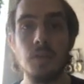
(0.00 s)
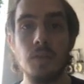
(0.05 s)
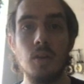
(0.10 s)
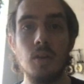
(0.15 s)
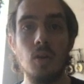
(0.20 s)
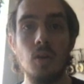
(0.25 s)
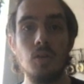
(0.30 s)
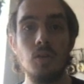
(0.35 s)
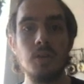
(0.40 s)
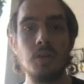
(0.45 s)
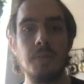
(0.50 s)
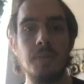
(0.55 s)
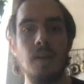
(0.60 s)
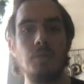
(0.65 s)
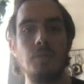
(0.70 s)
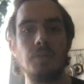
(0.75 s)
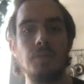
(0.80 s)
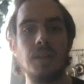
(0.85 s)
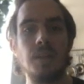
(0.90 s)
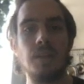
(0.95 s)
ocean power
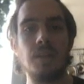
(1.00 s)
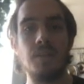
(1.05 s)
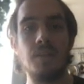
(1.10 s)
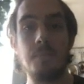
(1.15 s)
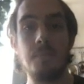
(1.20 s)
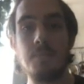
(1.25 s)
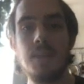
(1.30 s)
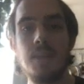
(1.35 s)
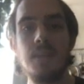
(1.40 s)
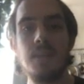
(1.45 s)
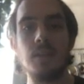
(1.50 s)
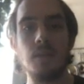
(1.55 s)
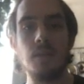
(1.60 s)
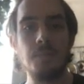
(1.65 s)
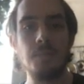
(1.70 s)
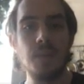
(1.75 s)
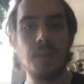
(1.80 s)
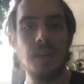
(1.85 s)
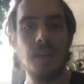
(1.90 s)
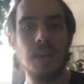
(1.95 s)
plant, the
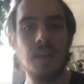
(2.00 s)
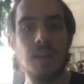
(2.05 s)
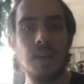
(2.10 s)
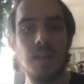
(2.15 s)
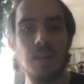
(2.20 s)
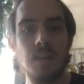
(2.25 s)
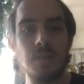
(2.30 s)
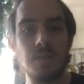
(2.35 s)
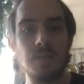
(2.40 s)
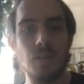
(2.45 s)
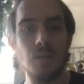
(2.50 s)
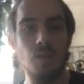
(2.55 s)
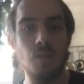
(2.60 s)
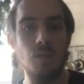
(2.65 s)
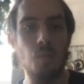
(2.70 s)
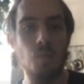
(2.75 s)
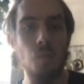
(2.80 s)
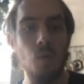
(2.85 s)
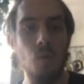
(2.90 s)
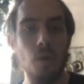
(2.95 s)
medium is the
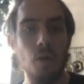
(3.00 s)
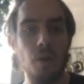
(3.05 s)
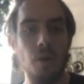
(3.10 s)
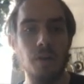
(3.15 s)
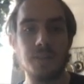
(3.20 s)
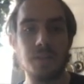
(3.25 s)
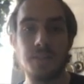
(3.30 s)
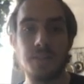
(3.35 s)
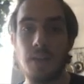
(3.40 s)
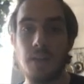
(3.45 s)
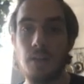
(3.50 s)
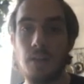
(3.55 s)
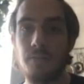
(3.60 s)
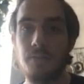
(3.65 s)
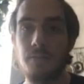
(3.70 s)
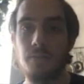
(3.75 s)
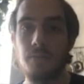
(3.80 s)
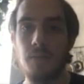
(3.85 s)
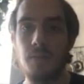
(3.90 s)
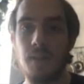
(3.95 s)
water itself,
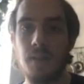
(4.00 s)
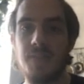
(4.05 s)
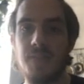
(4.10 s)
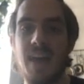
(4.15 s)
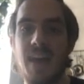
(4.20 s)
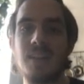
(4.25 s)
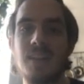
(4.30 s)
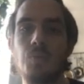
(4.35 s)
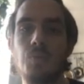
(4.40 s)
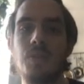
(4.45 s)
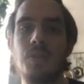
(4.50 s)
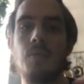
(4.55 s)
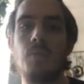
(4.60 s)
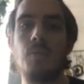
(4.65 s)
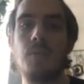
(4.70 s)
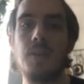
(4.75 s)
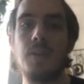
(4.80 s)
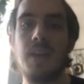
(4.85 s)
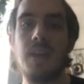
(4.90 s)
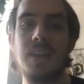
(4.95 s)
right? That's what
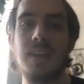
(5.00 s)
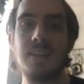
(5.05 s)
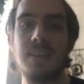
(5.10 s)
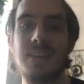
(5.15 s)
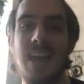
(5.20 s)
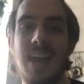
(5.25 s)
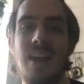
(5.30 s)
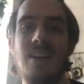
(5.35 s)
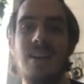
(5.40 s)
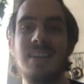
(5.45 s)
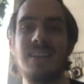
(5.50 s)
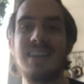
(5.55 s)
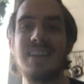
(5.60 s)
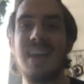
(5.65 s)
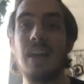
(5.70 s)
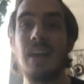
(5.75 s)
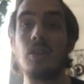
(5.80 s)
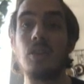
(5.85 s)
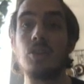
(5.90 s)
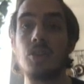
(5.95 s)
is carrying the
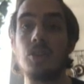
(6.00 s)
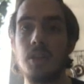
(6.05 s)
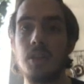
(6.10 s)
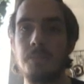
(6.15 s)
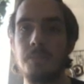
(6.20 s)
energy.